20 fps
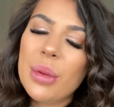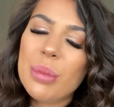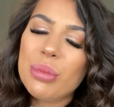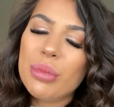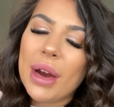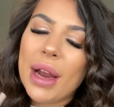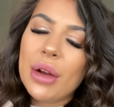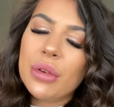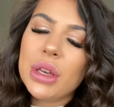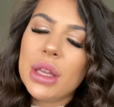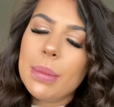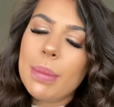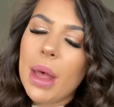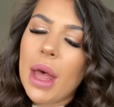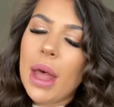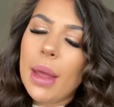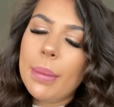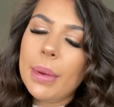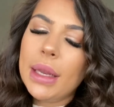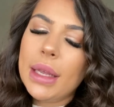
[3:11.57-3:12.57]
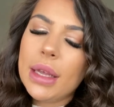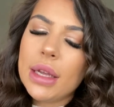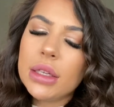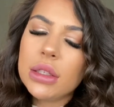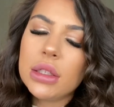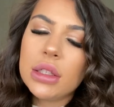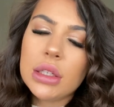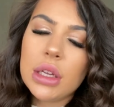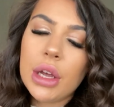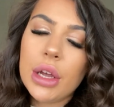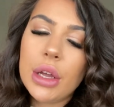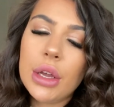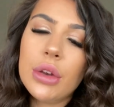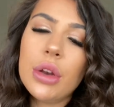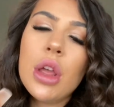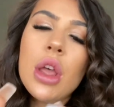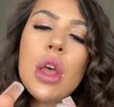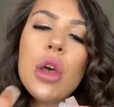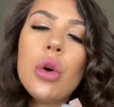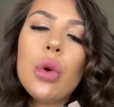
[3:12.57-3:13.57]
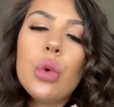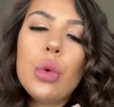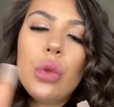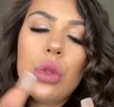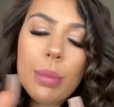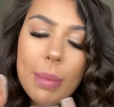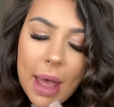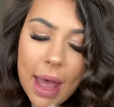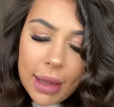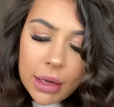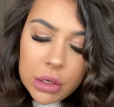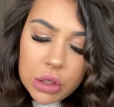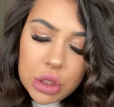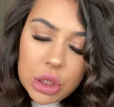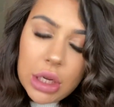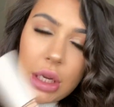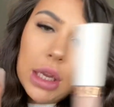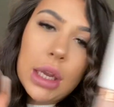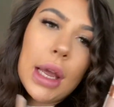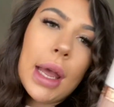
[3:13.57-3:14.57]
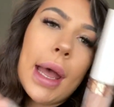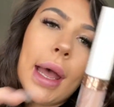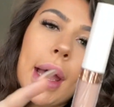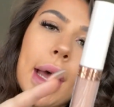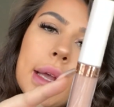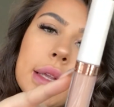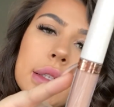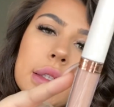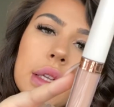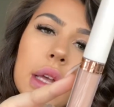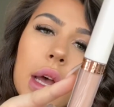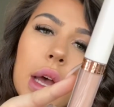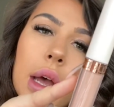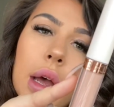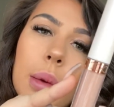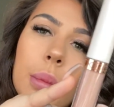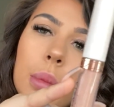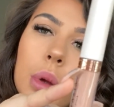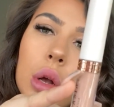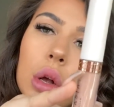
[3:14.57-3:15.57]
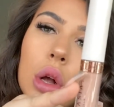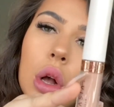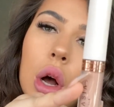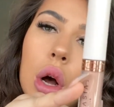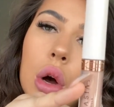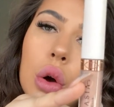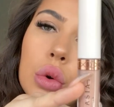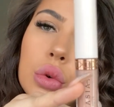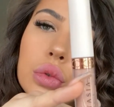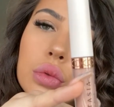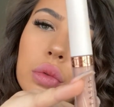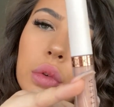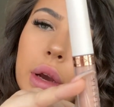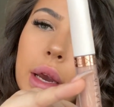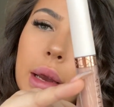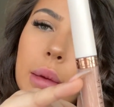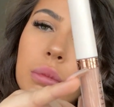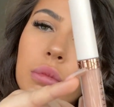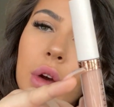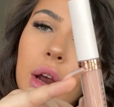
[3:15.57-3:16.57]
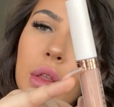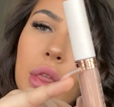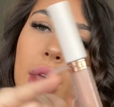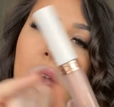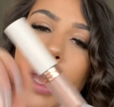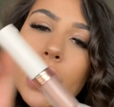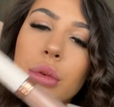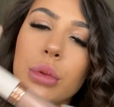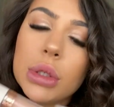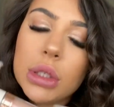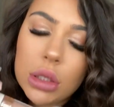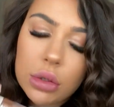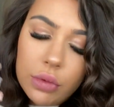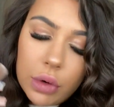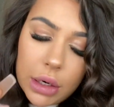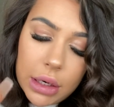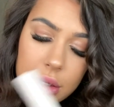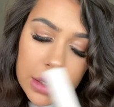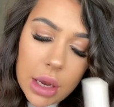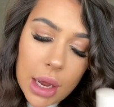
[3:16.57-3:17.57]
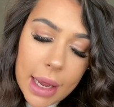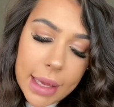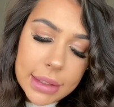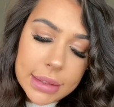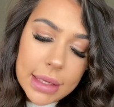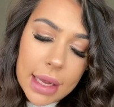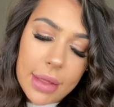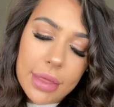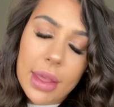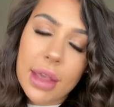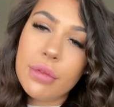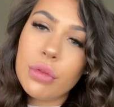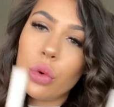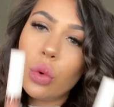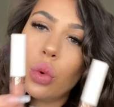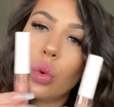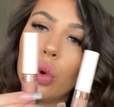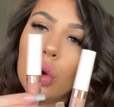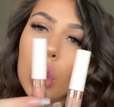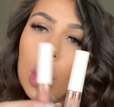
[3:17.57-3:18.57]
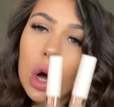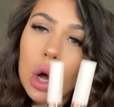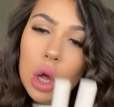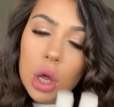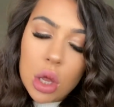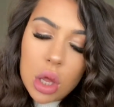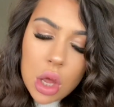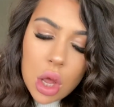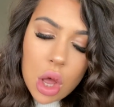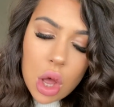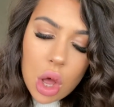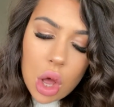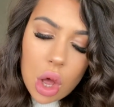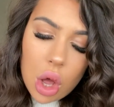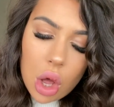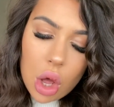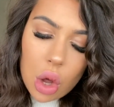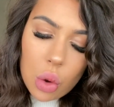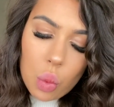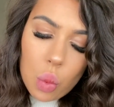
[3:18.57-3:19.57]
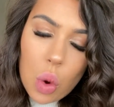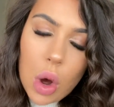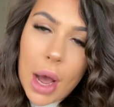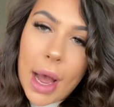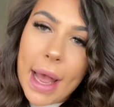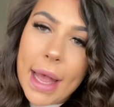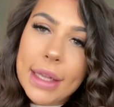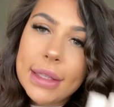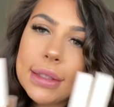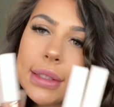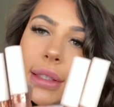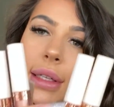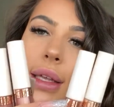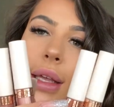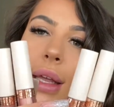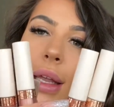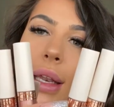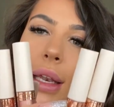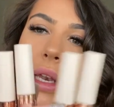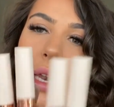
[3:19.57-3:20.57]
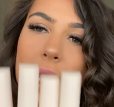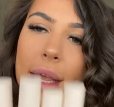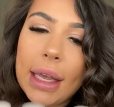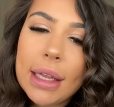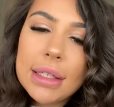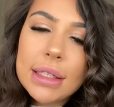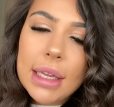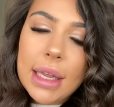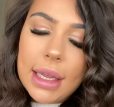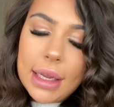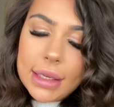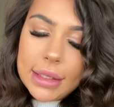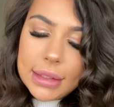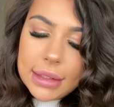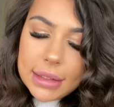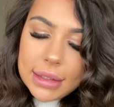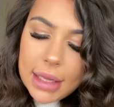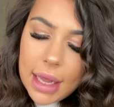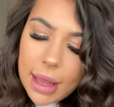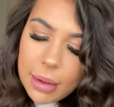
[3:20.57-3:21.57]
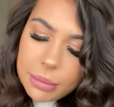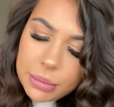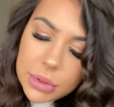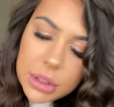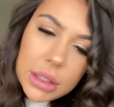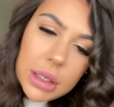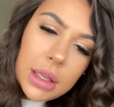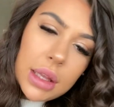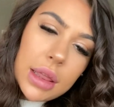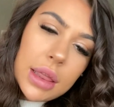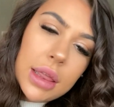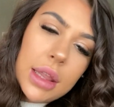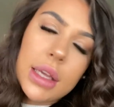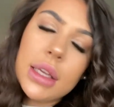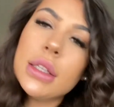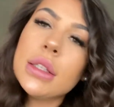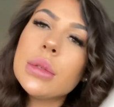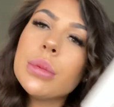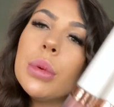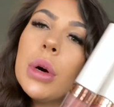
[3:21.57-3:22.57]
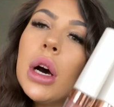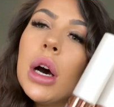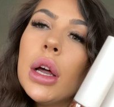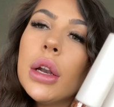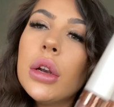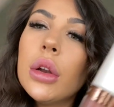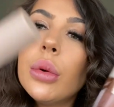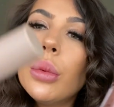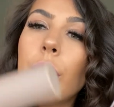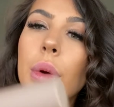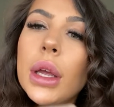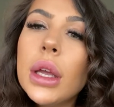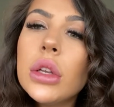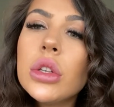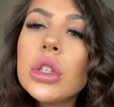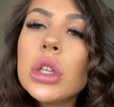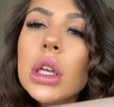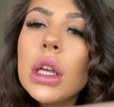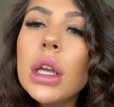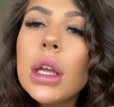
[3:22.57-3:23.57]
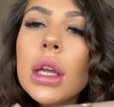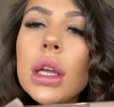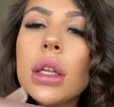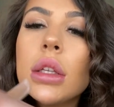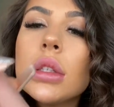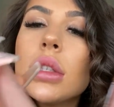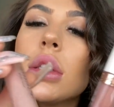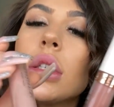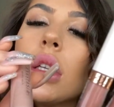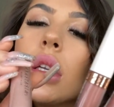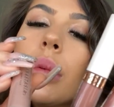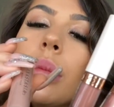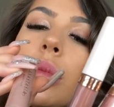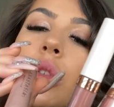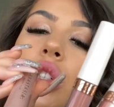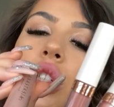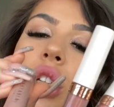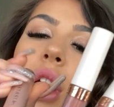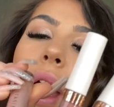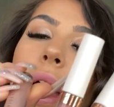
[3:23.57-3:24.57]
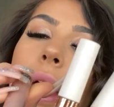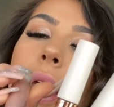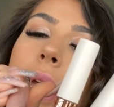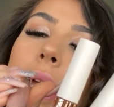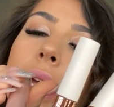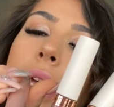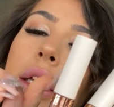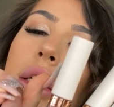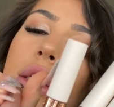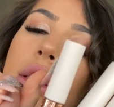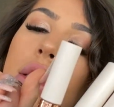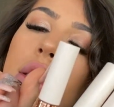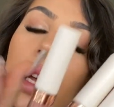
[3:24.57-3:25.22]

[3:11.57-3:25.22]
browny purpley undertone. All the packaging has a gold rim around the edge, which is really nice, and they've all got a white lid except this one, which is shade